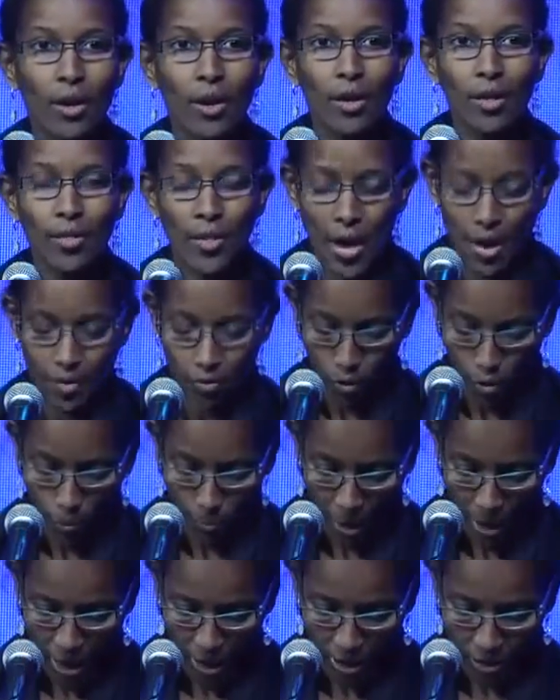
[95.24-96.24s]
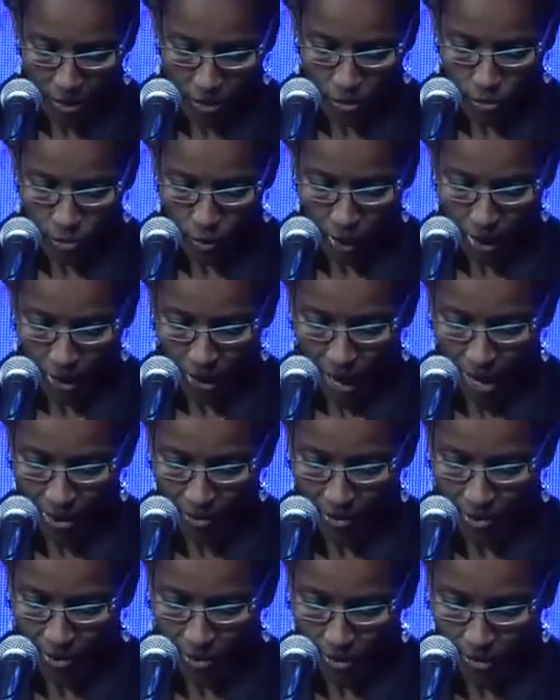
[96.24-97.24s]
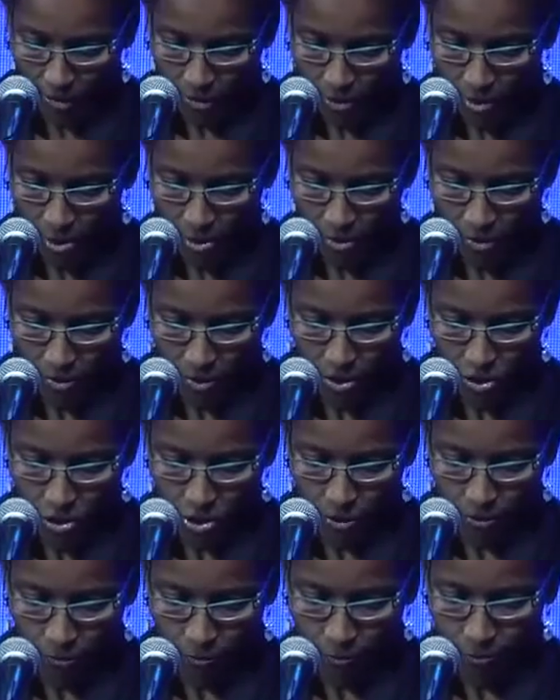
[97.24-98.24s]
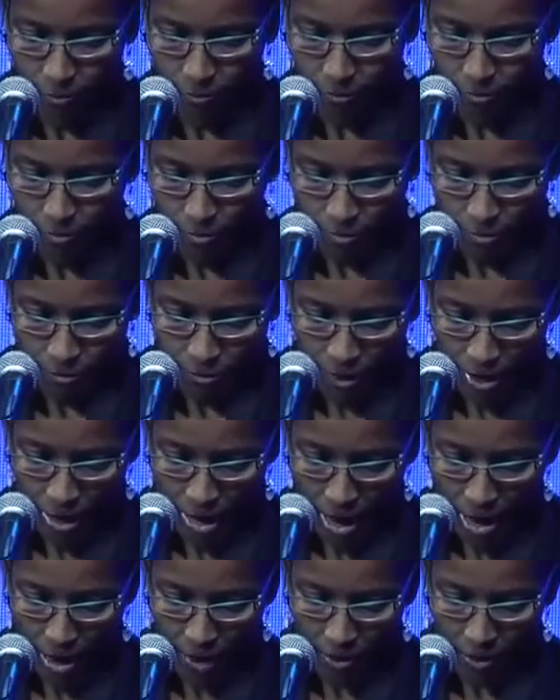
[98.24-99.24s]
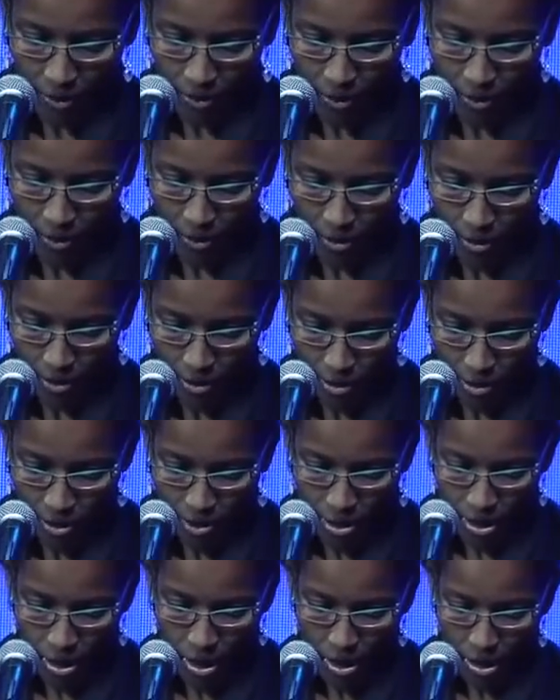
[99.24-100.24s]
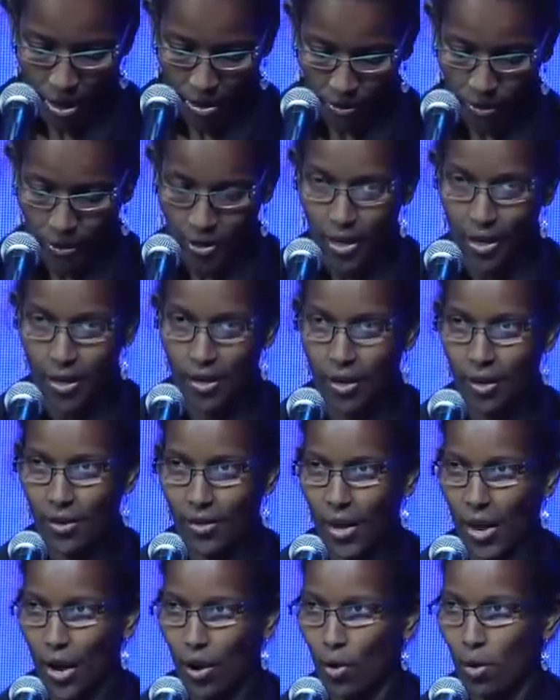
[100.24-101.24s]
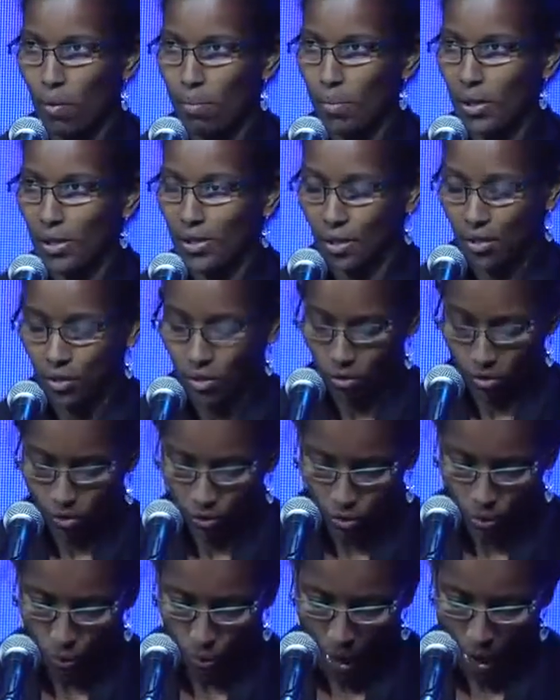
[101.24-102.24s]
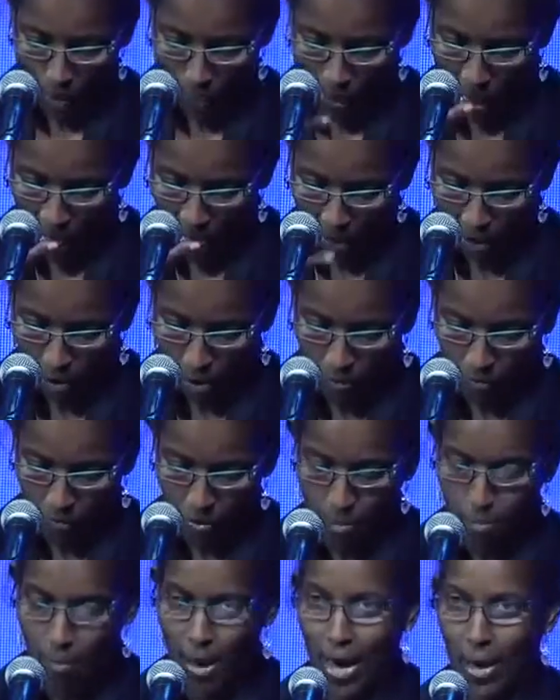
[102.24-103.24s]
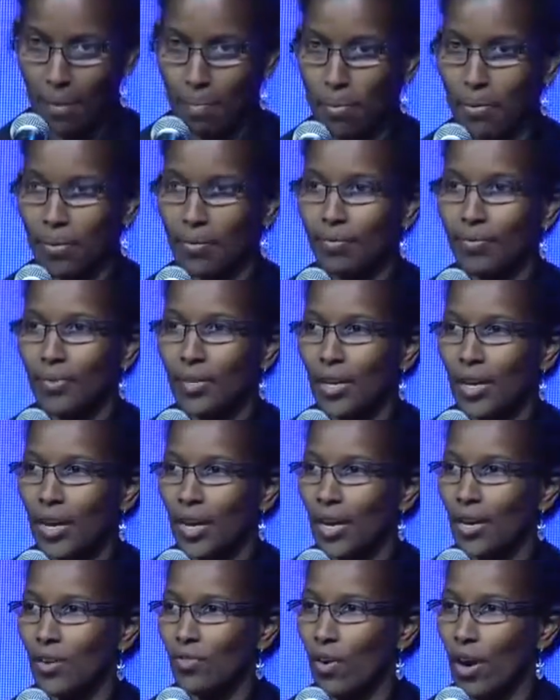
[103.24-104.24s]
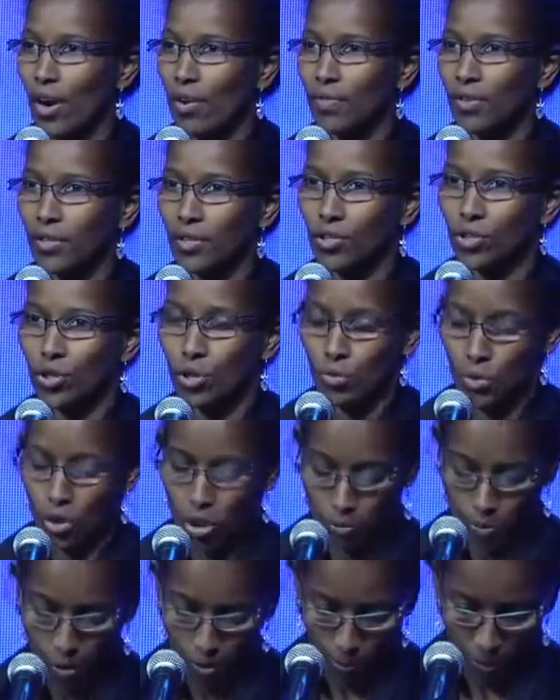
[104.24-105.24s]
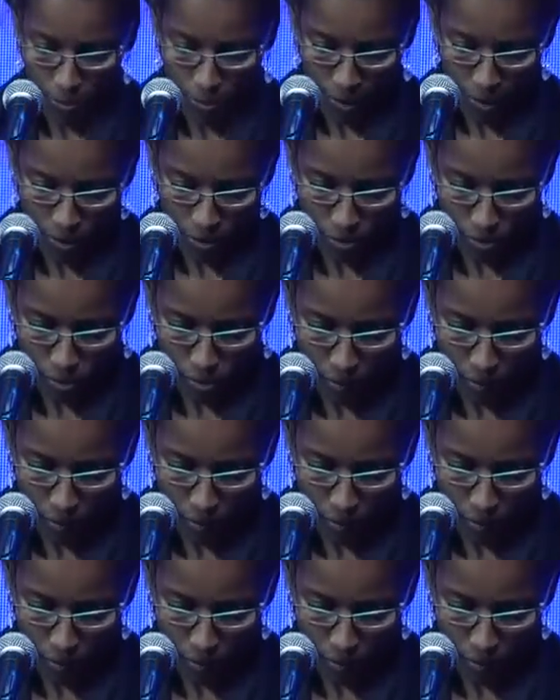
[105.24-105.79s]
They have compared it to a cancer in the region. Others said they are committed to wiping it off the map and driving the Jewish people into the